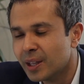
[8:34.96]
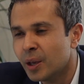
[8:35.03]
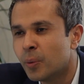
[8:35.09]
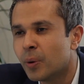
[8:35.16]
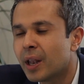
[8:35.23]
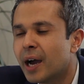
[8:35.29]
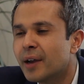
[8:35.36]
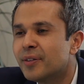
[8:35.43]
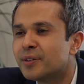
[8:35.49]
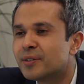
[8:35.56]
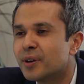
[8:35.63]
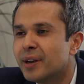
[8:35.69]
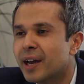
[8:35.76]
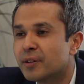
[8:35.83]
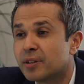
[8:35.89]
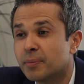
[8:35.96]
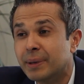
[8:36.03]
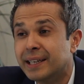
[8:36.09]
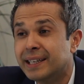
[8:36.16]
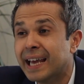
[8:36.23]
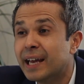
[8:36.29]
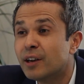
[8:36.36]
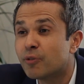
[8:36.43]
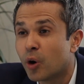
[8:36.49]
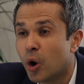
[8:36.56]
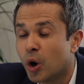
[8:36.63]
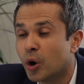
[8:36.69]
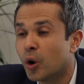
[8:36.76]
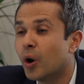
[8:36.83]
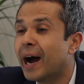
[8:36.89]
will either turn out to be dead
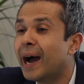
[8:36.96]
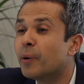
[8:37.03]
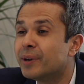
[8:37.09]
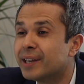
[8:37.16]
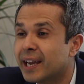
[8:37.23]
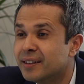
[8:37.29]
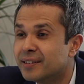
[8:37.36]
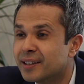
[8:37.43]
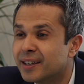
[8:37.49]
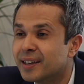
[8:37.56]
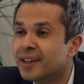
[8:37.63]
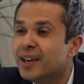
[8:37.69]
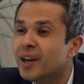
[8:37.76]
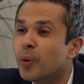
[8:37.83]
wrong or outdated